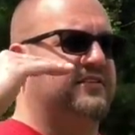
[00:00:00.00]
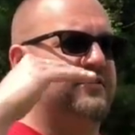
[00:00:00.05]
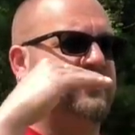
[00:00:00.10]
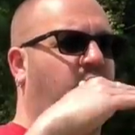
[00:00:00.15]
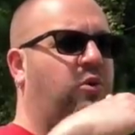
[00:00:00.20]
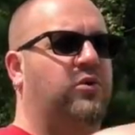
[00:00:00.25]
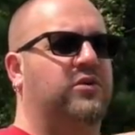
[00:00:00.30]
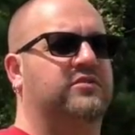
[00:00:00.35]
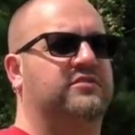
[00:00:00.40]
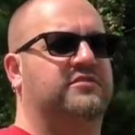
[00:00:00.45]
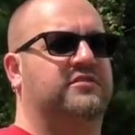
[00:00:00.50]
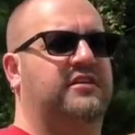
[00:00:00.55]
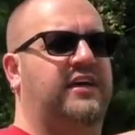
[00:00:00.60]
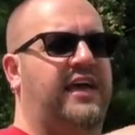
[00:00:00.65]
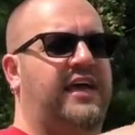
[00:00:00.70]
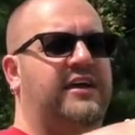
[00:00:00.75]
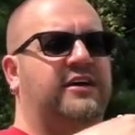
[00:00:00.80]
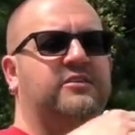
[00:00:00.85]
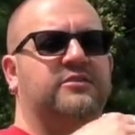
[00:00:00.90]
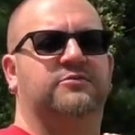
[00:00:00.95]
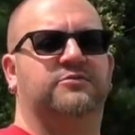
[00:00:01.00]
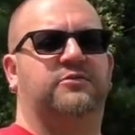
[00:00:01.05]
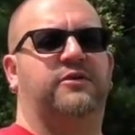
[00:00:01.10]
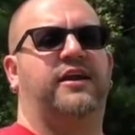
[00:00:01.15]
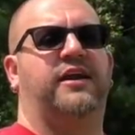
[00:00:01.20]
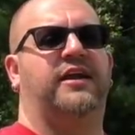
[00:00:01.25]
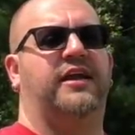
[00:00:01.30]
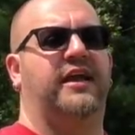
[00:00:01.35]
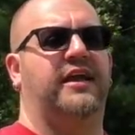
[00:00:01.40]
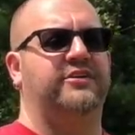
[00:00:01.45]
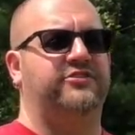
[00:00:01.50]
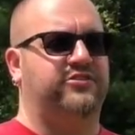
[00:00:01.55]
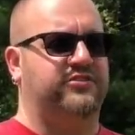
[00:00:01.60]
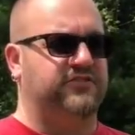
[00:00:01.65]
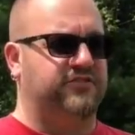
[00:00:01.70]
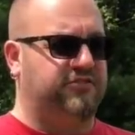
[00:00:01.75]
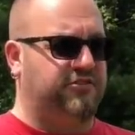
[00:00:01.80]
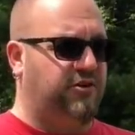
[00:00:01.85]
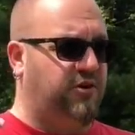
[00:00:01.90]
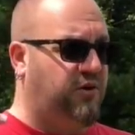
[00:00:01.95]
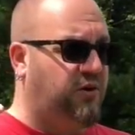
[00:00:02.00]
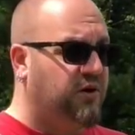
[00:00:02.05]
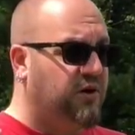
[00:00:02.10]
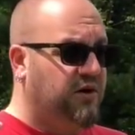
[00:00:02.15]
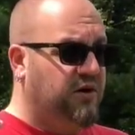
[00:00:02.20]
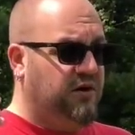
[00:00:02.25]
lowers the angle of radiation. So.